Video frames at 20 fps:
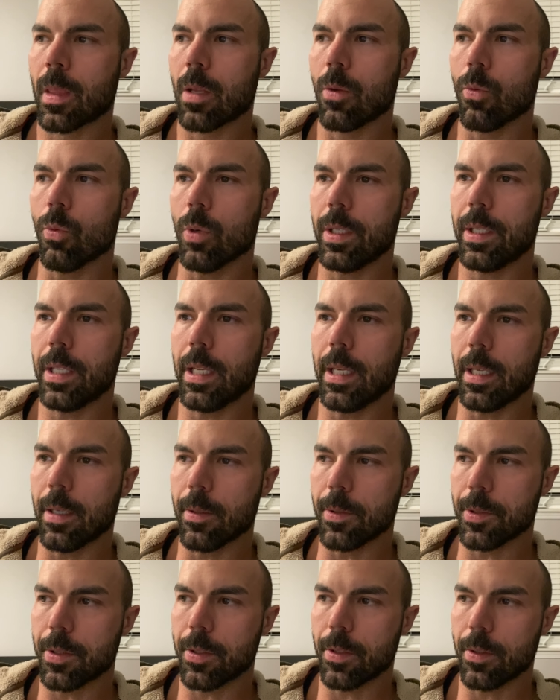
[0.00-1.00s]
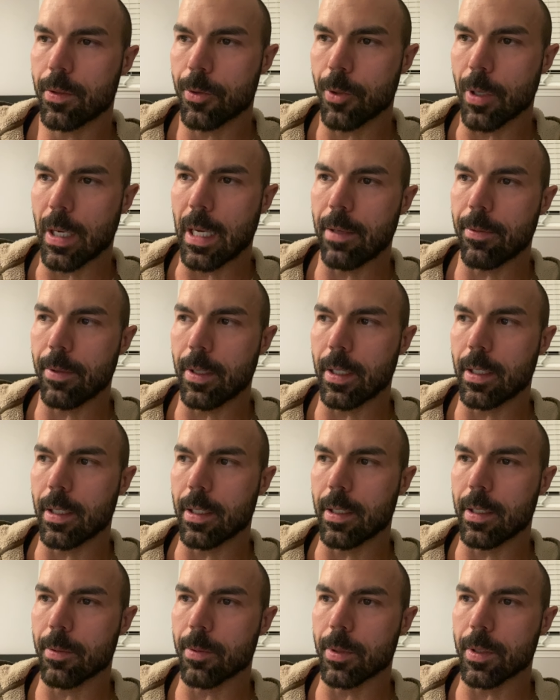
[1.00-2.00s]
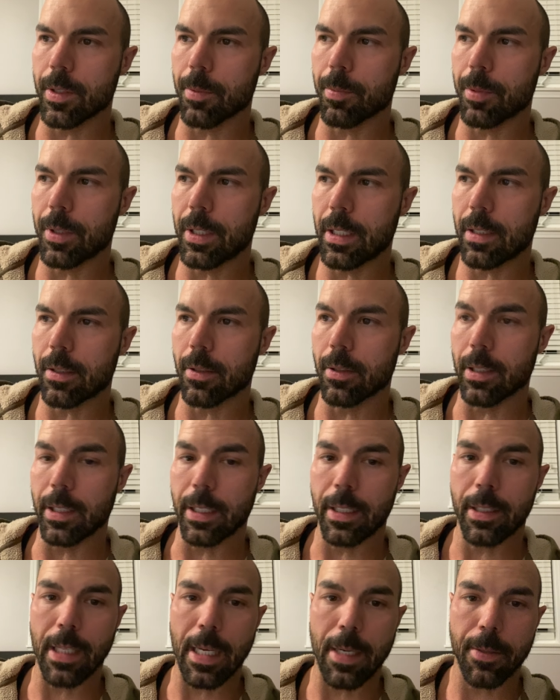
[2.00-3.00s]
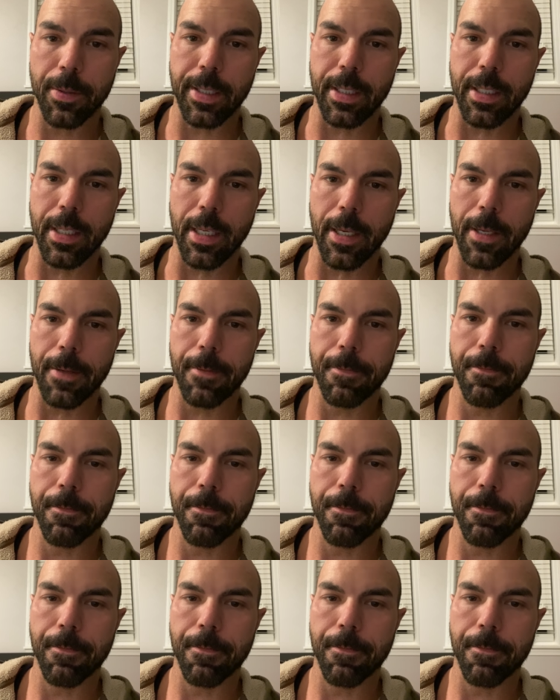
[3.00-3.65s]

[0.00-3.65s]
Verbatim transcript: One day I was driving and it was a particularly cloudy day.